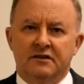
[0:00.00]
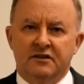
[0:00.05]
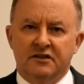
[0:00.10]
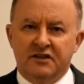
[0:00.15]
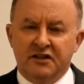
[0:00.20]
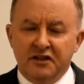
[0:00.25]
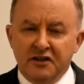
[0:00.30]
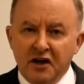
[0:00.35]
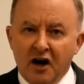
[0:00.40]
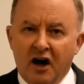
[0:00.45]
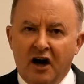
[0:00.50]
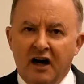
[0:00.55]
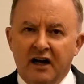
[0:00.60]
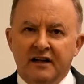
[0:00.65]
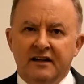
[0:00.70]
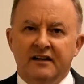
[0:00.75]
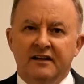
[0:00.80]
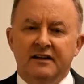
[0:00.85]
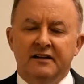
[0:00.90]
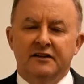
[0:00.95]

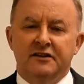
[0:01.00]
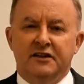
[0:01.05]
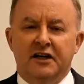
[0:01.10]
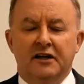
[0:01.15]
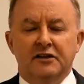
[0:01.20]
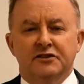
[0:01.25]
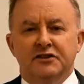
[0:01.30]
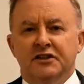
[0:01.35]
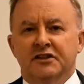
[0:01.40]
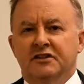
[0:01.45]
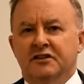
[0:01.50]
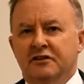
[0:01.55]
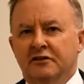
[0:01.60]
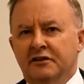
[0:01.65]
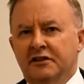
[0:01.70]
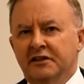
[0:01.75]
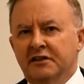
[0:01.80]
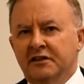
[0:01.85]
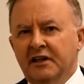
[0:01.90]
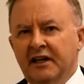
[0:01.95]
Tonight, don't just
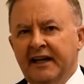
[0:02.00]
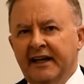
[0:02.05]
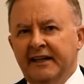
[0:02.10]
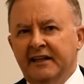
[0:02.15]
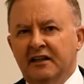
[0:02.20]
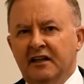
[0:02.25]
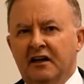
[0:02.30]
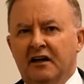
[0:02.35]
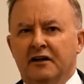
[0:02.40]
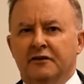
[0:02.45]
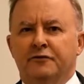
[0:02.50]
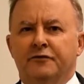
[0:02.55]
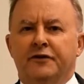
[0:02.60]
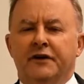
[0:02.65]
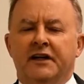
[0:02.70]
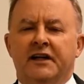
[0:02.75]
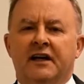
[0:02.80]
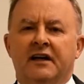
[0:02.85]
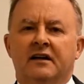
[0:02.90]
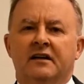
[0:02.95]
look at the headline
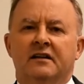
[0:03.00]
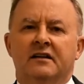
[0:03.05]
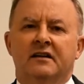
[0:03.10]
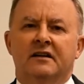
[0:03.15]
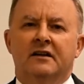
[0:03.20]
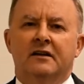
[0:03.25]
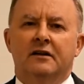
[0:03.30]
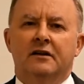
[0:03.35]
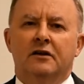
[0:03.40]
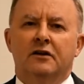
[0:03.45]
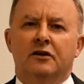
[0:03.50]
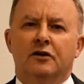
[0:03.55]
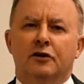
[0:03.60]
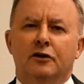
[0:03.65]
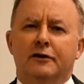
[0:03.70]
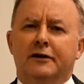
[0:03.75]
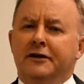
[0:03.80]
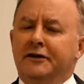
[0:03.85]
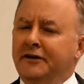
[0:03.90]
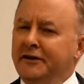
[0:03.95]
figure,
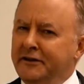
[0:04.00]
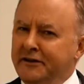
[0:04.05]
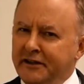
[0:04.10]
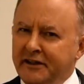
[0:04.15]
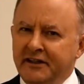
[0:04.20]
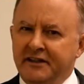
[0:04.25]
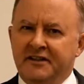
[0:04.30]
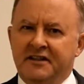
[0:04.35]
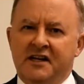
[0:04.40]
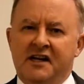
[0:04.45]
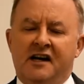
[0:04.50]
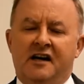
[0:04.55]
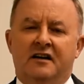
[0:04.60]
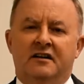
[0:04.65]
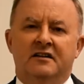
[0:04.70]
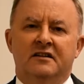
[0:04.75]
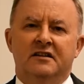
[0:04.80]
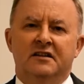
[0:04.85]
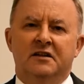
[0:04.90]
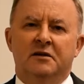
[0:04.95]
look at the detail,
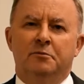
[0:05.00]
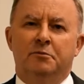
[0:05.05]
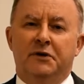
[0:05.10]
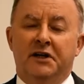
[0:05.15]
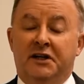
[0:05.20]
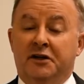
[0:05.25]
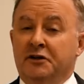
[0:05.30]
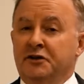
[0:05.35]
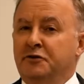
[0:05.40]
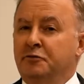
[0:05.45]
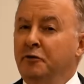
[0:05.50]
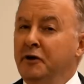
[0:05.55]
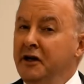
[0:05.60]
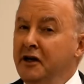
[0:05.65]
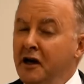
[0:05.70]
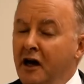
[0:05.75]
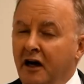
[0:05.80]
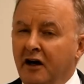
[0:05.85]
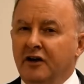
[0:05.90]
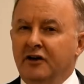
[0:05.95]
because we
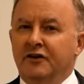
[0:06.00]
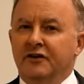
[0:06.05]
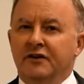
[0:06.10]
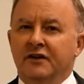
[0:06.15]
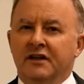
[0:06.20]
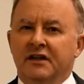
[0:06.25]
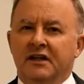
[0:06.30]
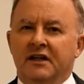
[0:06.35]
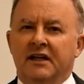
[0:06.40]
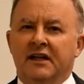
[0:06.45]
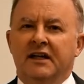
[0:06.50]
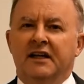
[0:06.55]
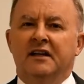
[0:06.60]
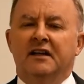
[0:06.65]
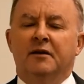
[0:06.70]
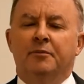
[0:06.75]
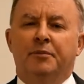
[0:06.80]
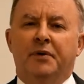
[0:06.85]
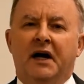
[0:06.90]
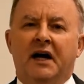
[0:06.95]
know in
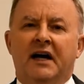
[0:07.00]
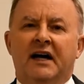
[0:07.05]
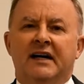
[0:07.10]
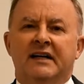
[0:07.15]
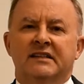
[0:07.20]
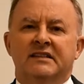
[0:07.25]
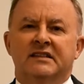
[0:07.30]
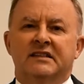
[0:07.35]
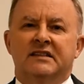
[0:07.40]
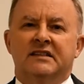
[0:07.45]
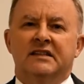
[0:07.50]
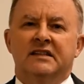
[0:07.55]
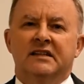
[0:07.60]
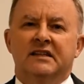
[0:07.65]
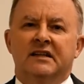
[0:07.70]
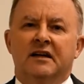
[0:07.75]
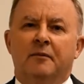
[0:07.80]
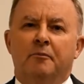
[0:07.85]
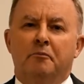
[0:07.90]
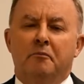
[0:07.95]
the past
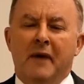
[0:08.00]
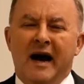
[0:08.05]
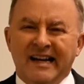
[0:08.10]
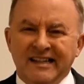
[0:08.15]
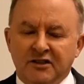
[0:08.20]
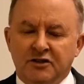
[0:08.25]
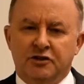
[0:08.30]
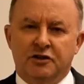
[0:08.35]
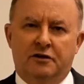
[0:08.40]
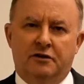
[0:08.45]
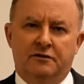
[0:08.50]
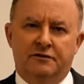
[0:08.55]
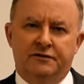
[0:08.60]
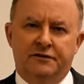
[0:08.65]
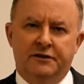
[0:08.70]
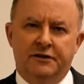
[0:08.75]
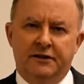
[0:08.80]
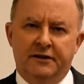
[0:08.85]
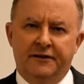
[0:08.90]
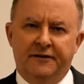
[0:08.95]
much of
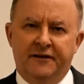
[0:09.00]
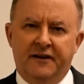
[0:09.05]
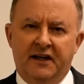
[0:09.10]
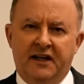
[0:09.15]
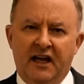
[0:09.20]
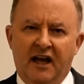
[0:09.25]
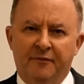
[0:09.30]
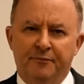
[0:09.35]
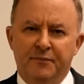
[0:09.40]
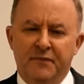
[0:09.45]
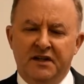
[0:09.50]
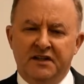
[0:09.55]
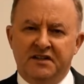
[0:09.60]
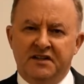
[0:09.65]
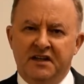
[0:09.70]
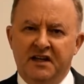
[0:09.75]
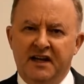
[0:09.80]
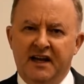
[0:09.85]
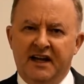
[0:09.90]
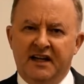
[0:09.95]
the government's
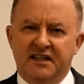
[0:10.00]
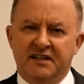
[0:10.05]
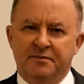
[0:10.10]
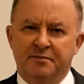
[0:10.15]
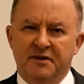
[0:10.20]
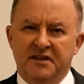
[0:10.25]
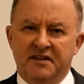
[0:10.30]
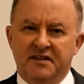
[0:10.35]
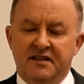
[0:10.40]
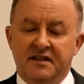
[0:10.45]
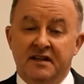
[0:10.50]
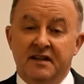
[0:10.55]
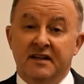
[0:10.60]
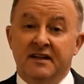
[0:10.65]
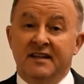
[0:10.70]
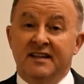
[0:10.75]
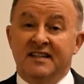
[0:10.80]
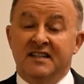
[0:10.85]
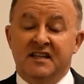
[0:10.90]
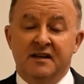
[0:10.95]
announcements
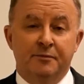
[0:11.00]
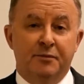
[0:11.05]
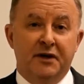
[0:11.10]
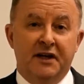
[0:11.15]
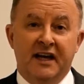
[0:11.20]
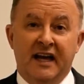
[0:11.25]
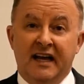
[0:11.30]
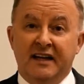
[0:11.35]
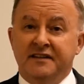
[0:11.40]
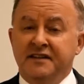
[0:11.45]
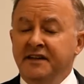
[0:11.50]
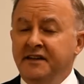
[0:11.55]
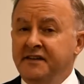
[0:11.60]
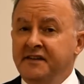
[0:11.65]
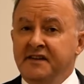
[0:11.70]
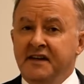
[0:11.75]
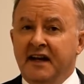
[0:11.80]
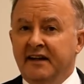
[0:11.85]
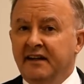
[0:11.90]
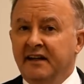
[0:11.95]
simply hasn't
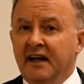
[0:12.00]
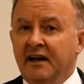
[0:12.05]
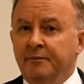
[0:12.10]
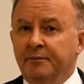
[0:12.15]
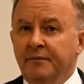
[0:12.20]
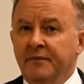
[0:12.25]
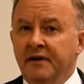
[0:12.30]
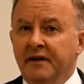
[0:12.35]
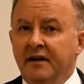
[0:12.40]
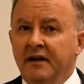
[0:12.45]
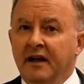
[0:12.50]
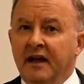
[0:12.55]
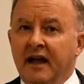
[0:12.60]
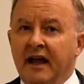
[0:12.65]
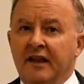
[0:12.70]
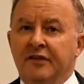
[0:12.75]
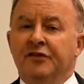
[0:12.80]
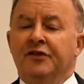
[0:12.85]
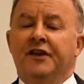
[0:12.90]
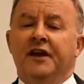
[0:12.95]
stacked up
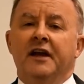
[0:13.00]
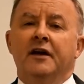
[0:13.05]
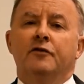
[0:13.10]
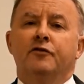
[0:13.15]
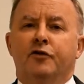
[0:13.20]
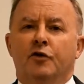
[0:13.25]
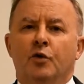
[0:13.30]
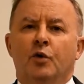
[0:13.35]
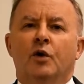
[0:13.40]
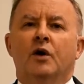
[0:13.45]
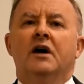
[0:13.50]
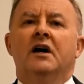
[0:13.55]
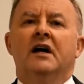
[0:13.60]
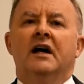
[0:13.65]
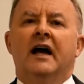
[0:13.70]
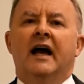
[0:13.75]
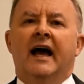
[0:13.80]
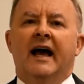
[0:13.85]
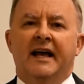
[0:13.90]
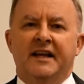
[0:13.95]
and therefore
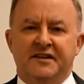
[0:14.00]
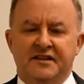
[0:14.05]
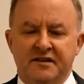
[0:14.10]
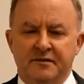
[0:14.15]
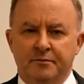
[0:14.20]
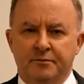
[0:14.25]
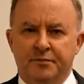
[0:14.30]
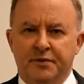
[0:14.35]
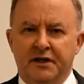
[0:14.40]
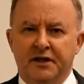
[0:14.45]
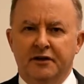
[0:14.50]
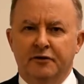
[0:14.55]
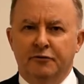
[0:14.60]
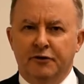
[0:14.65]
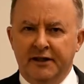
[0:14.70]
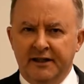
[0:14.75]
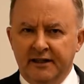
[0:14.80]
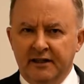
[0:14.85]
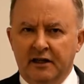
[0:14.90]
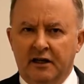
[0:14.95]
hasn't been
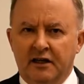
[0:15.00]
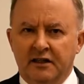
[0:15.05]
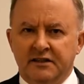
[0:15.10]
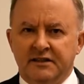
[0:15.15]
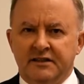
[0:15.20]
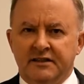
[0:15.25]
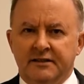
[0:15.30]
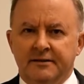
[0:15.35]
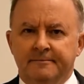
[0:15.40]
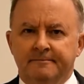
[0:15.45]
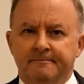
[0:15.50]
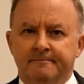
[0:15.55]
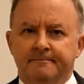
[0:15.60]
realised.